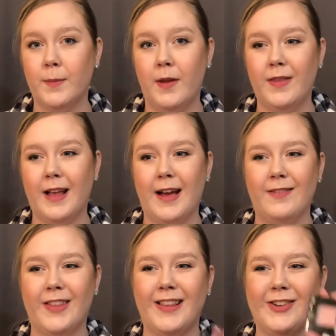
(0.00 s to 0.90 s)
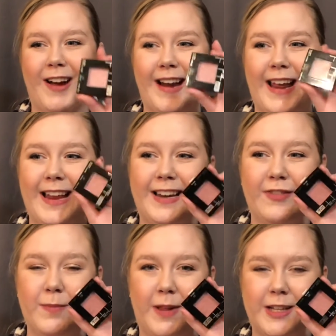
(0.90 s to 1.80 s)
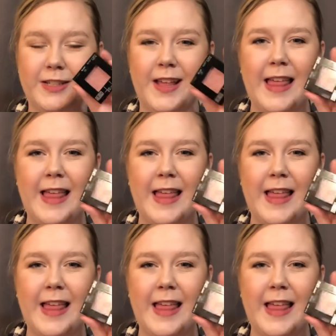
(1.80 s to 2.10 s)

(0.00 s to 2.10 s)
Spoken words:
months, I've tried a different blush.